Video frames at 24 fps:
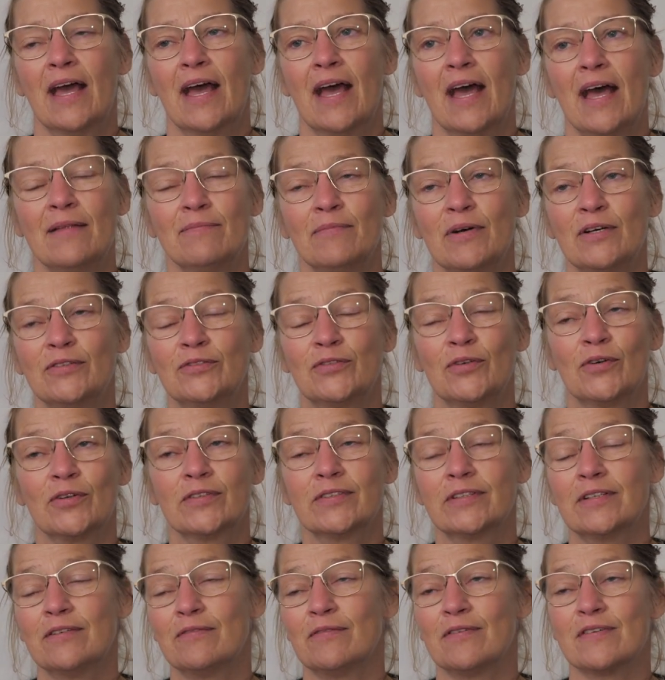and my
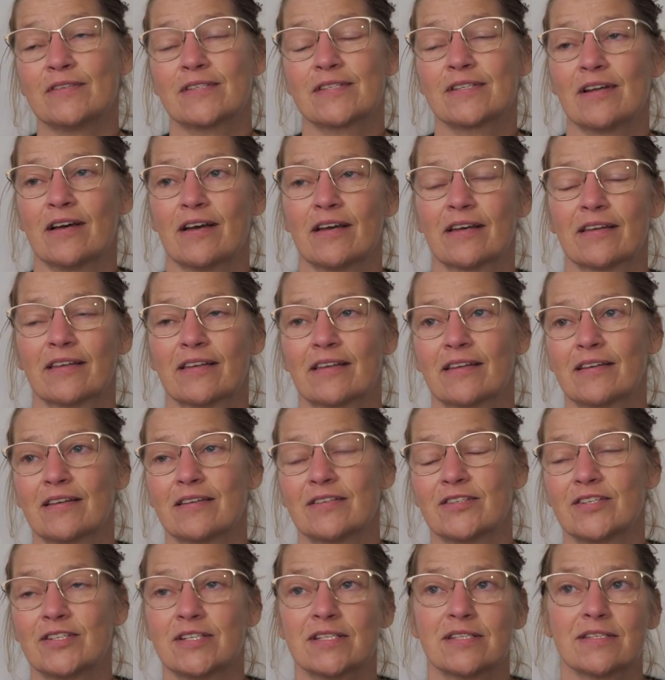daughter was like,
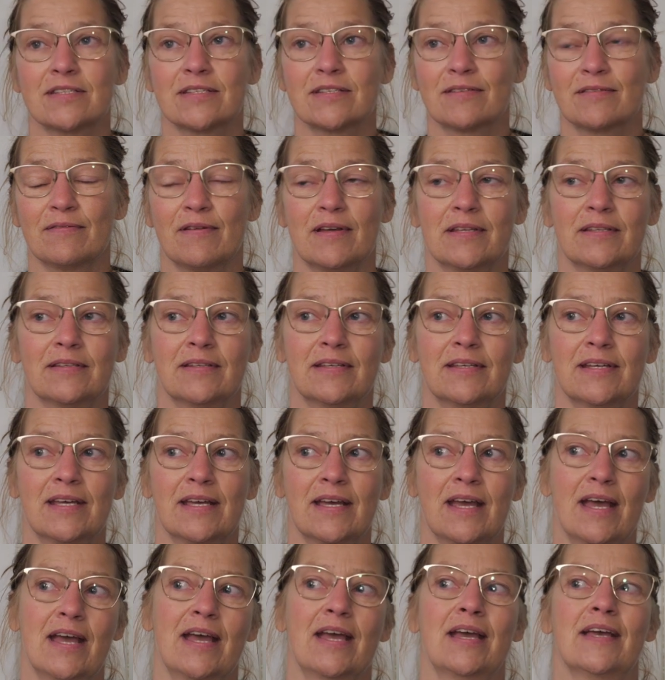she's
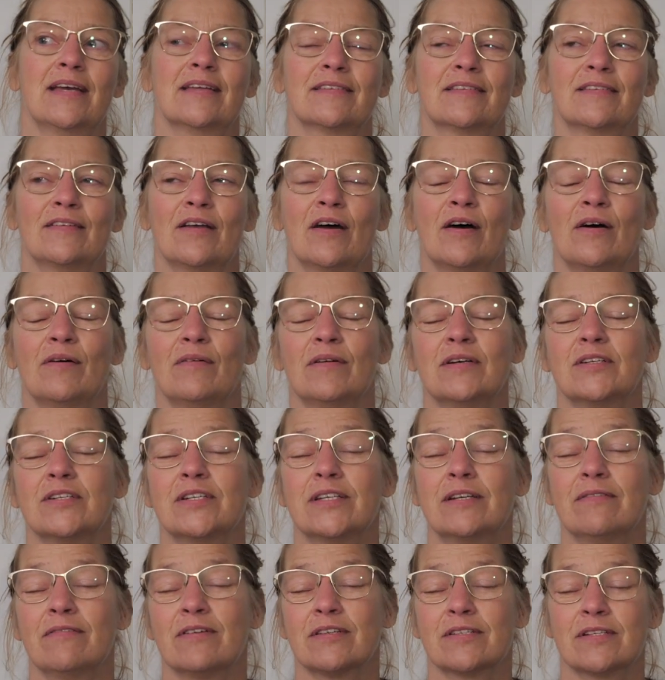28 now, and
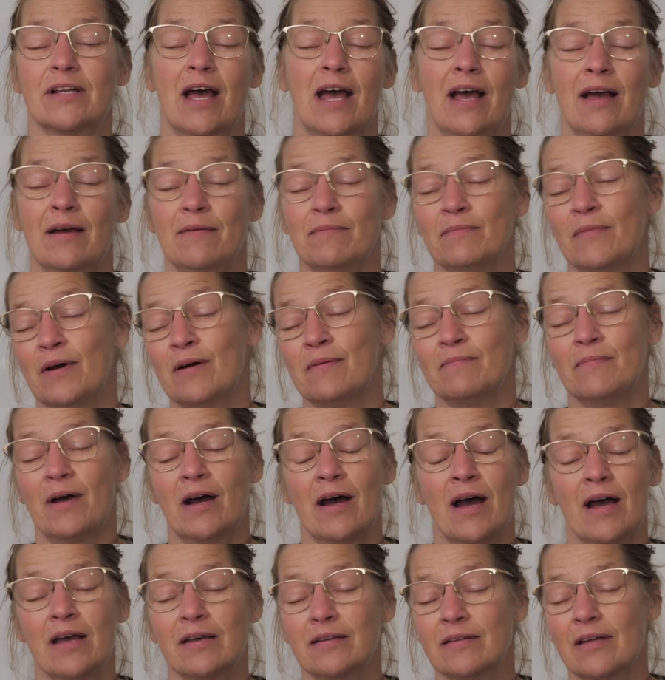she was, "Hey, Mom,
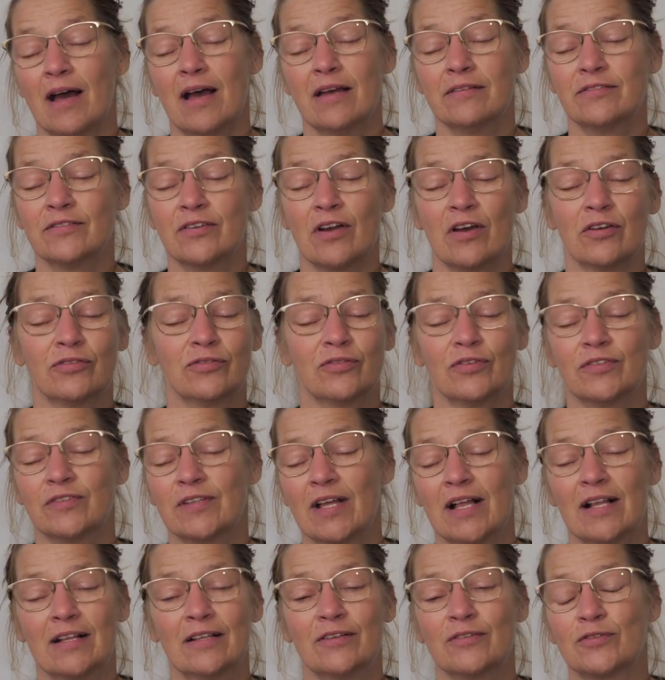I tried to
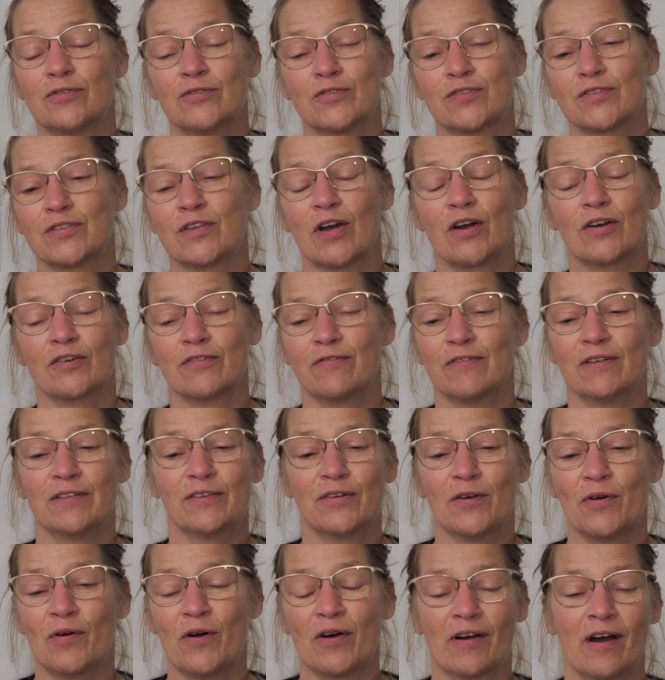tell you to start with
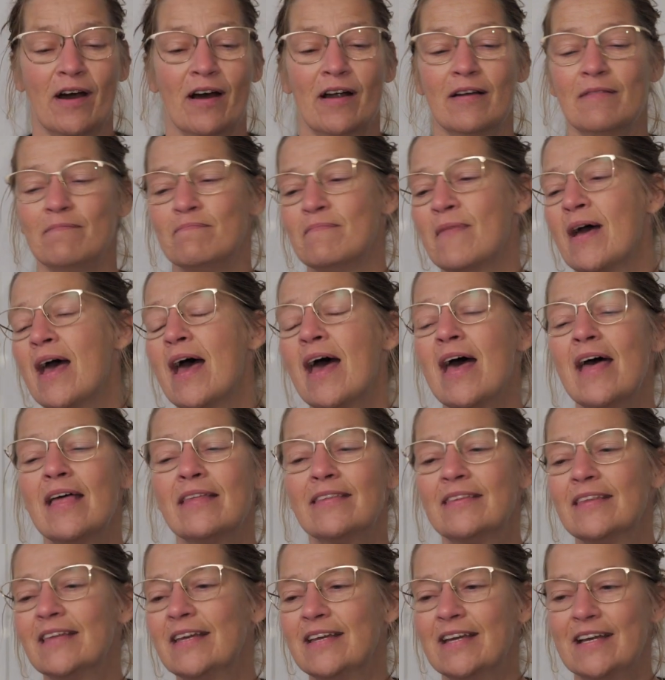yoga
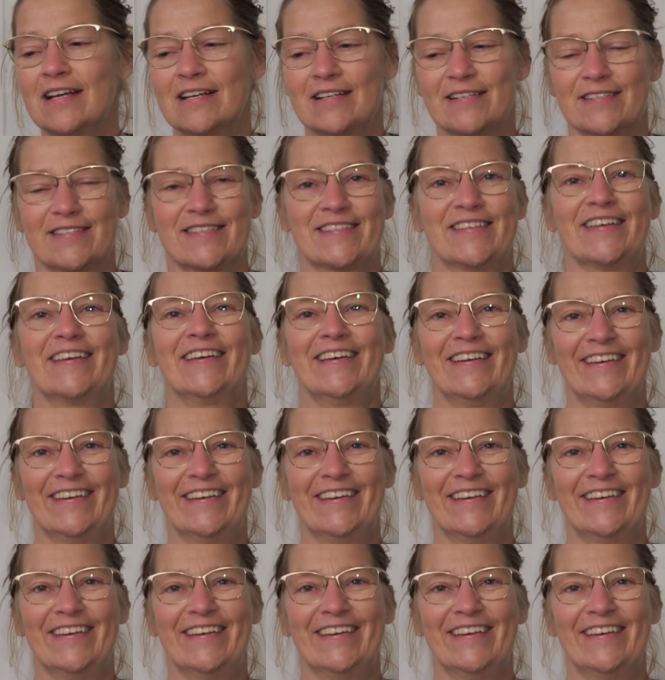many years."